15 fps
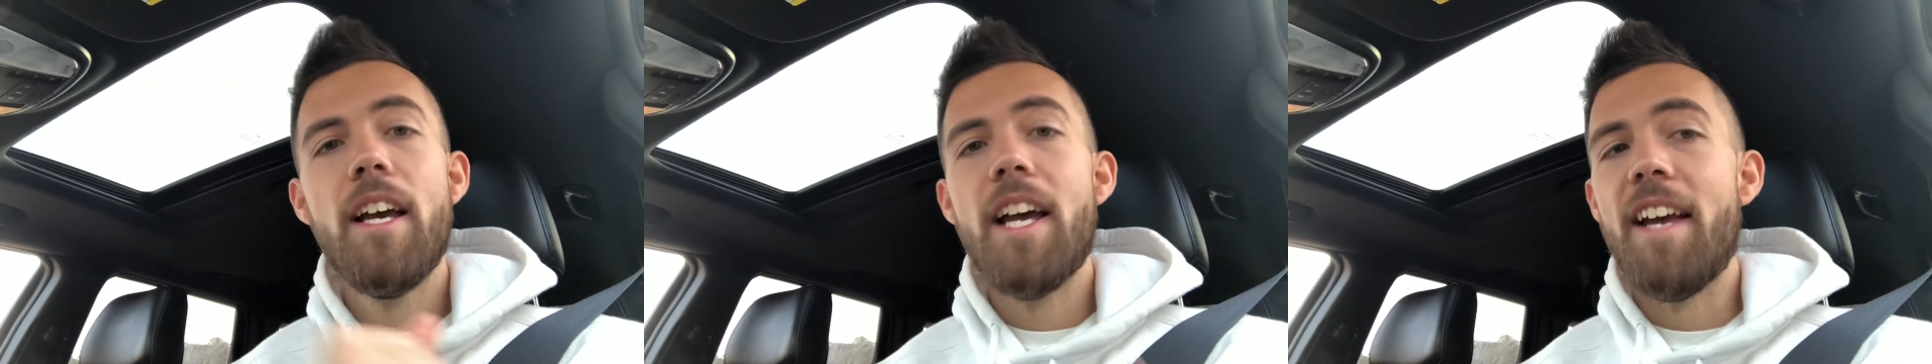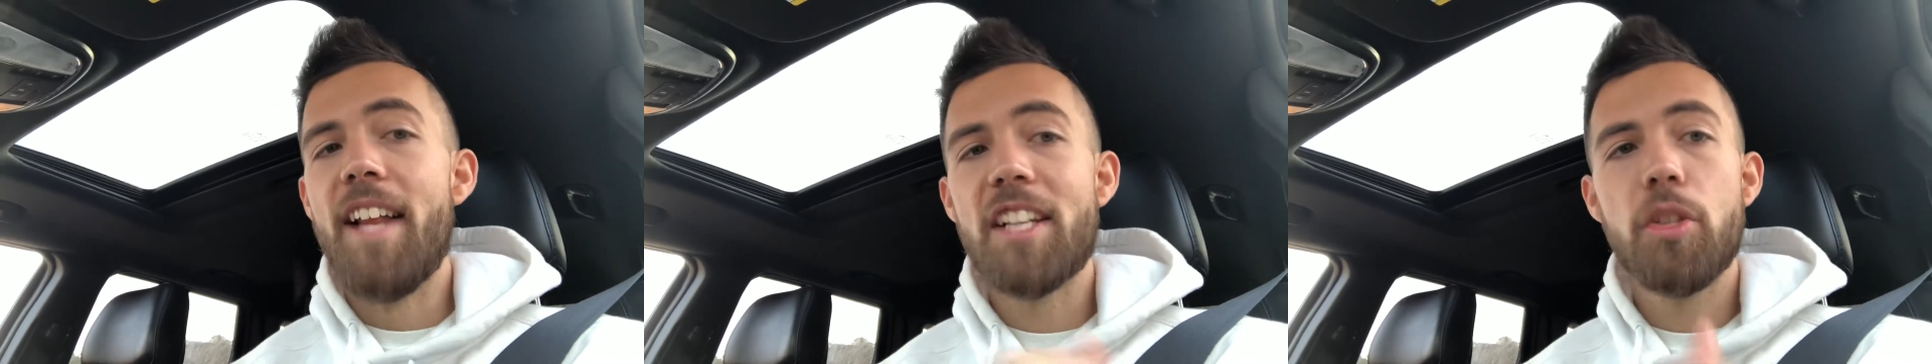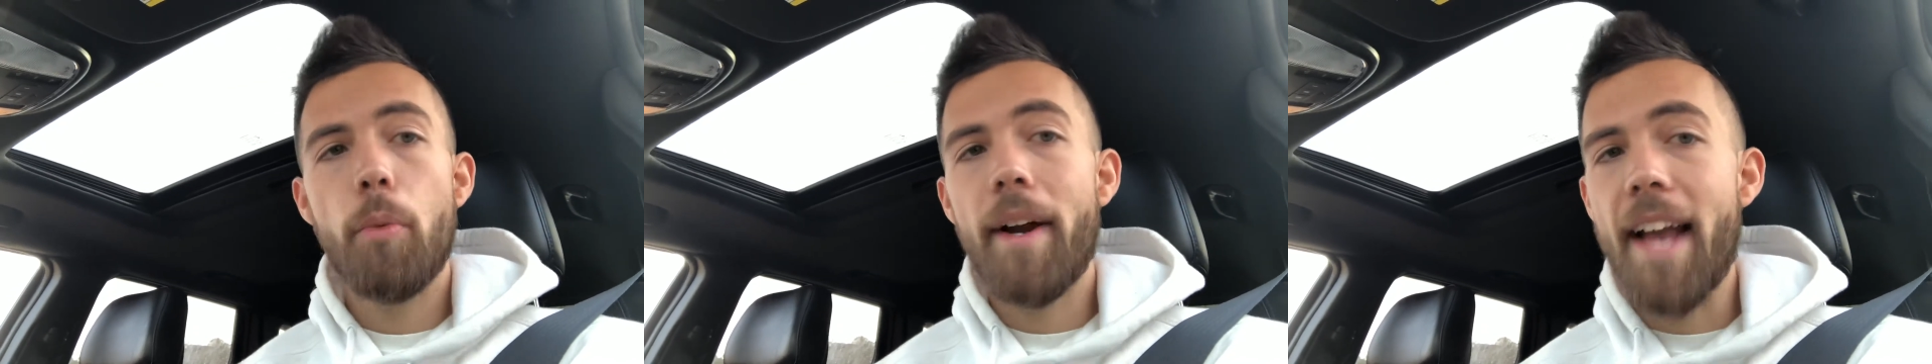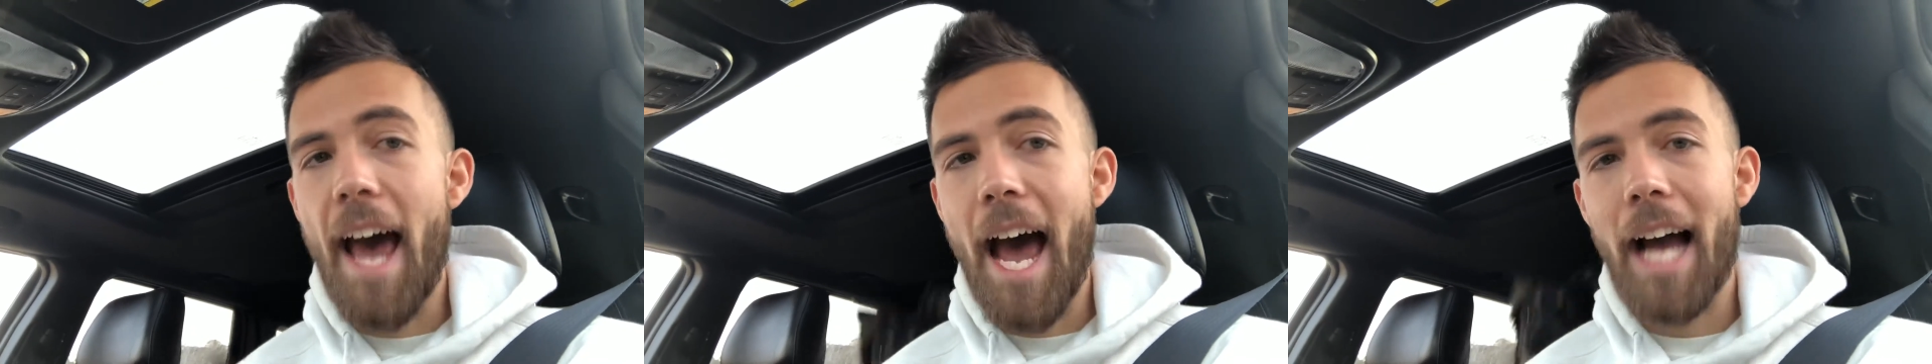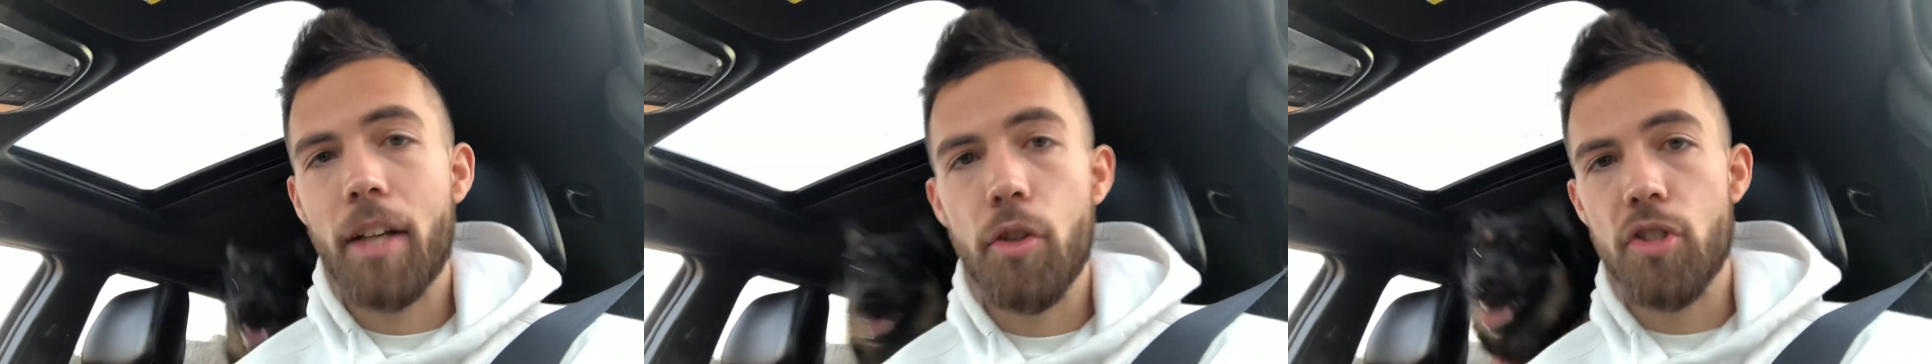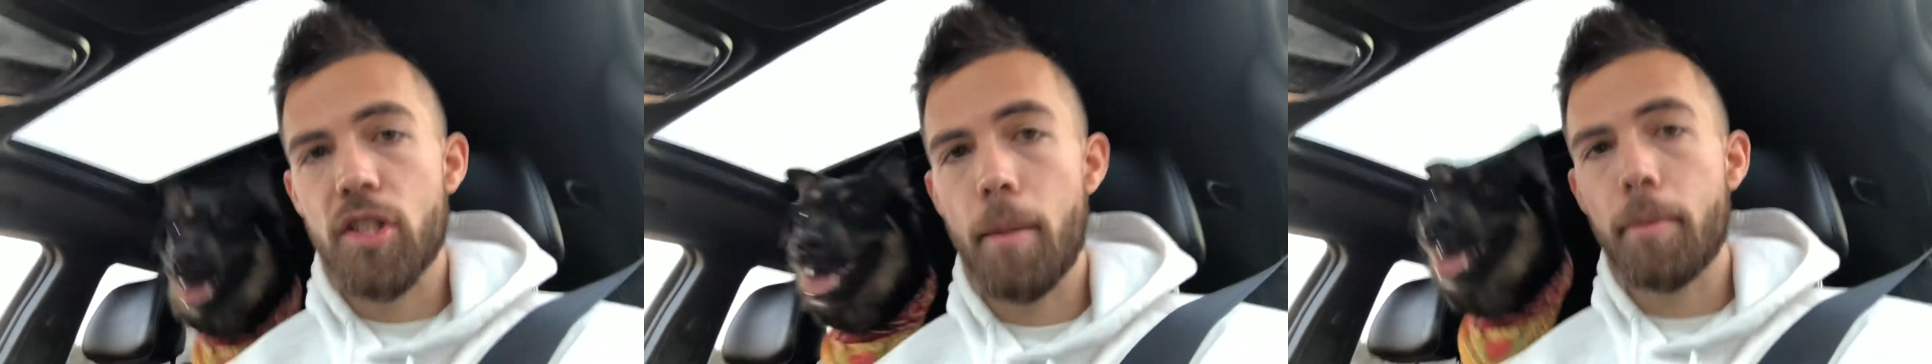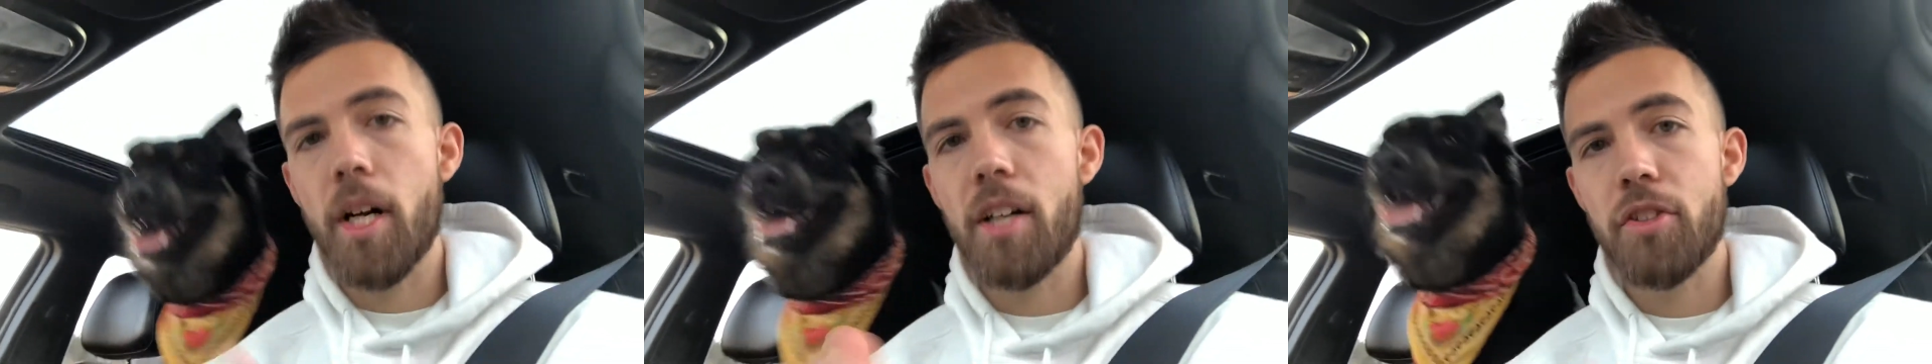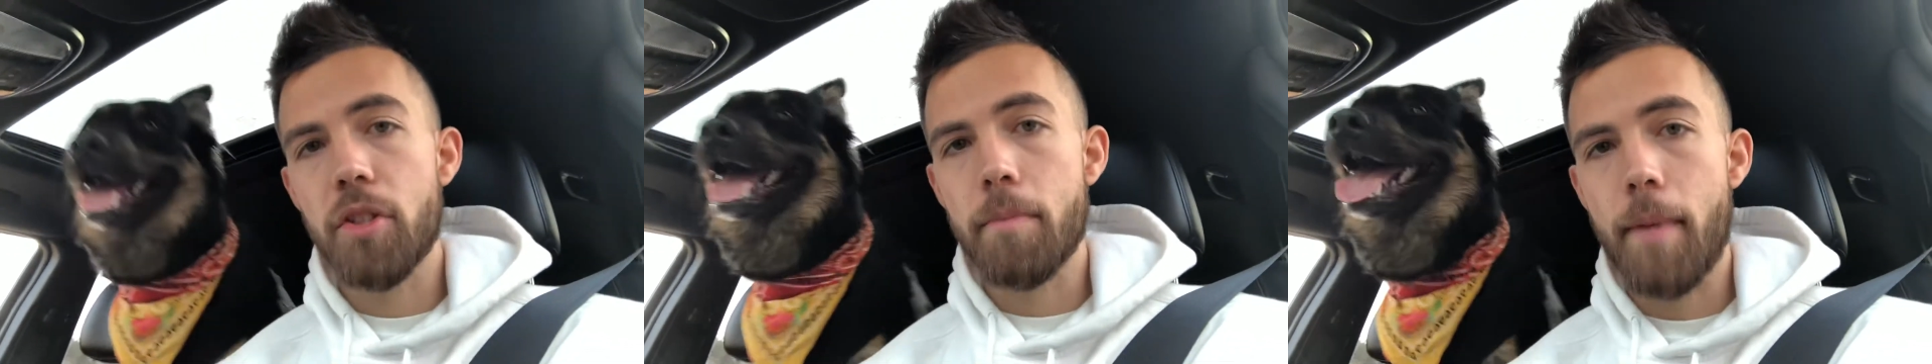And that's a way to hack your
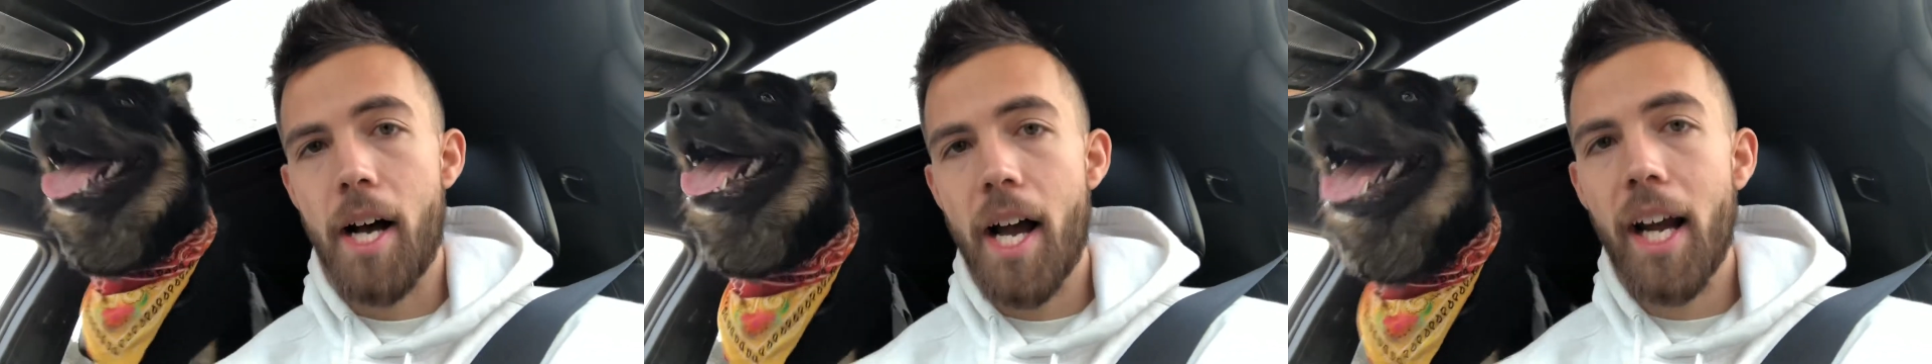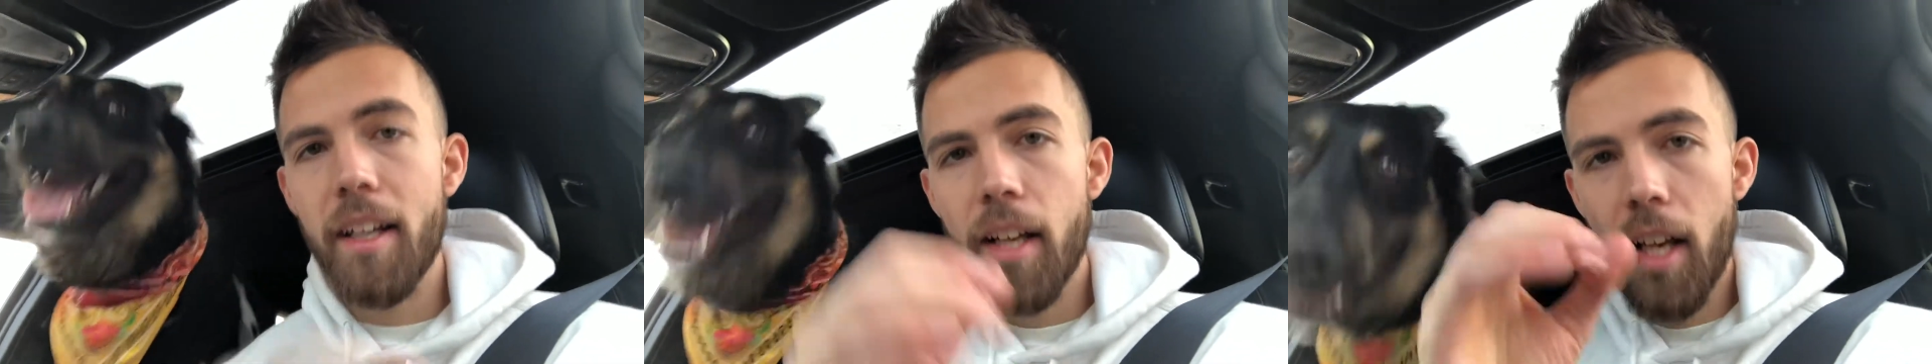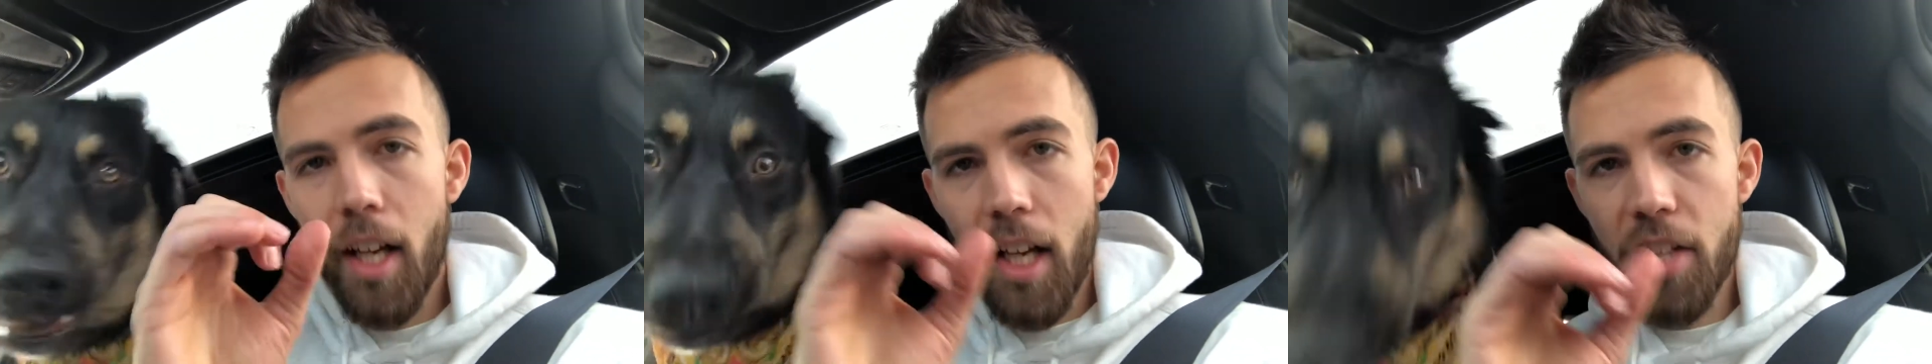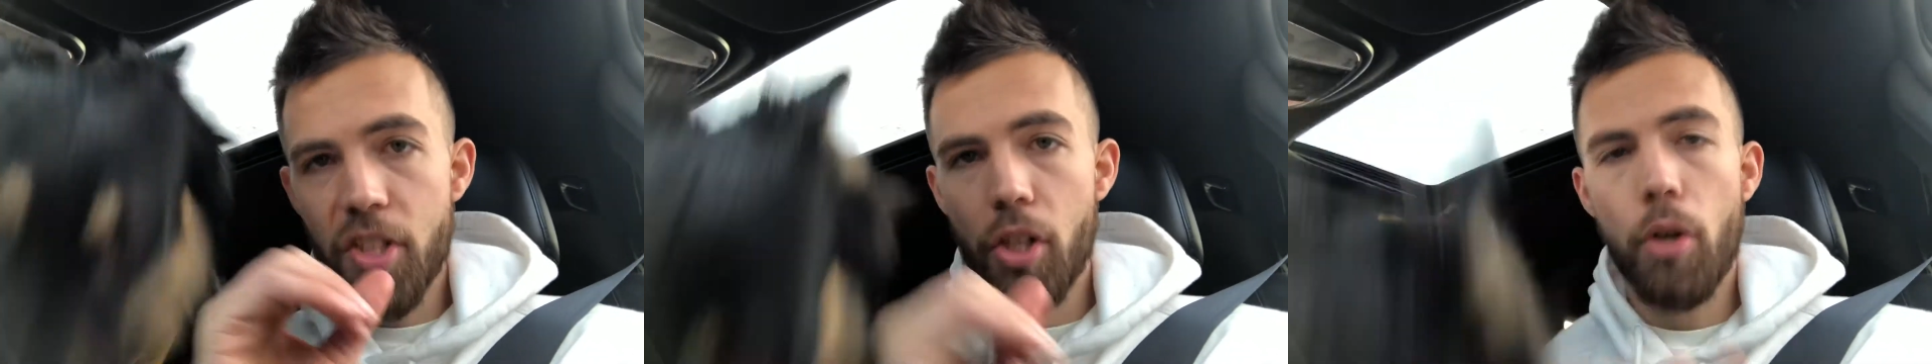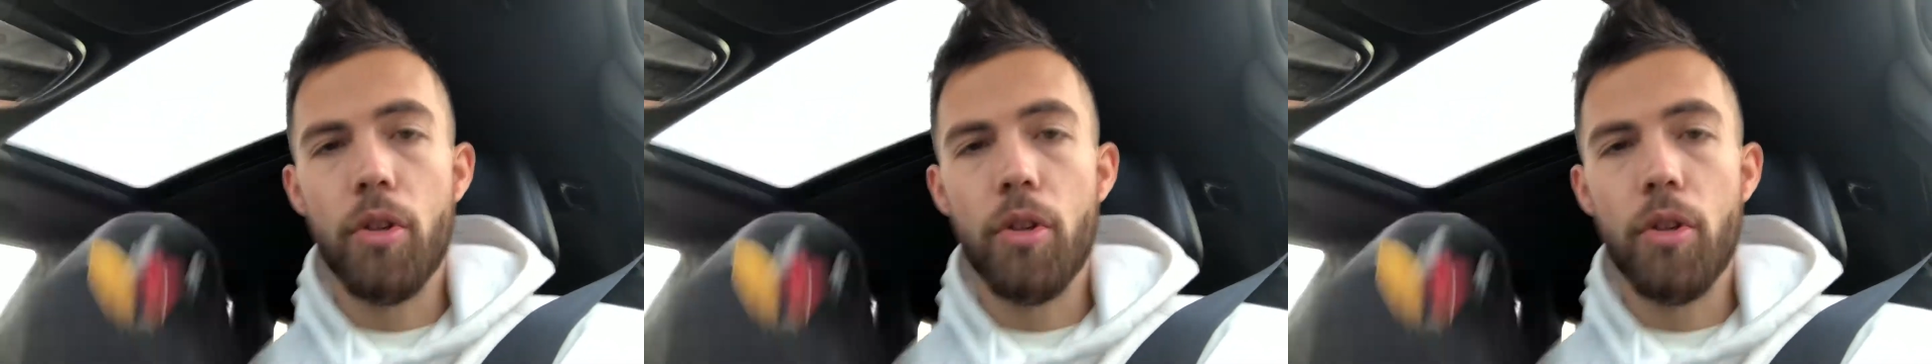subconscious mind is to know